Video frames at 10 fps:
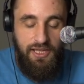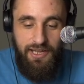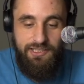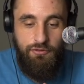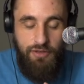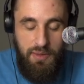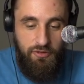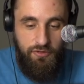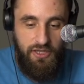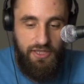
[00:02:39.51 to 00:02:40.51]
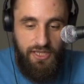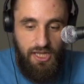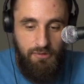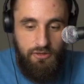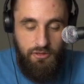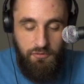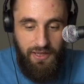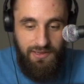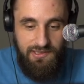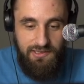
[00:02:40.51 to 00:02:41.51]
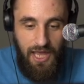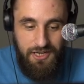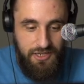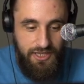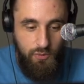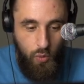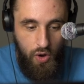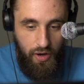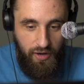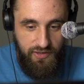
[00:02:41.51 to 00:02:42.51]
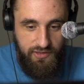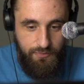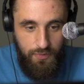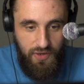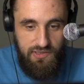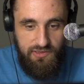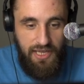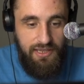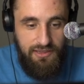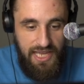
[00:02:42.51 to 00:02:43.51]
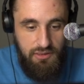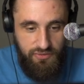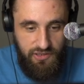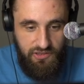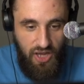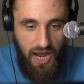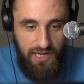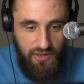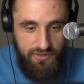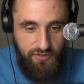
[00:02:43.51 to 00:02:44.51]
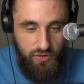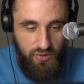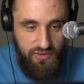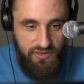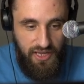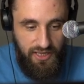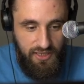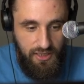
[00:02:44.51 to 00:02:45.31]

it's ephebophilia defense actually works, because they led with this title as if it was, like,